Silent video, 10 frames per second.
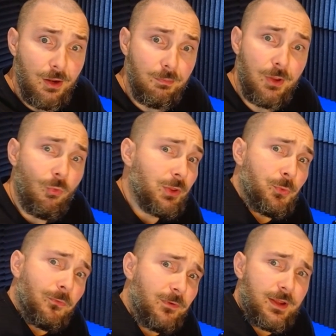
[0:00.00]
me what you
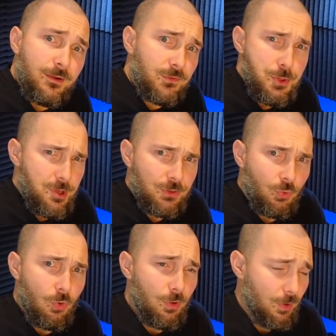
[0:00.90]
think of this
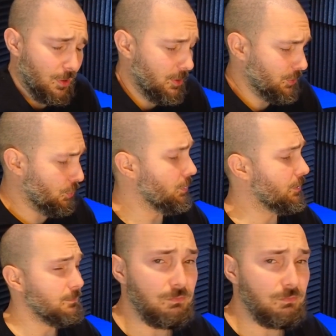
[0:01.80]
controller.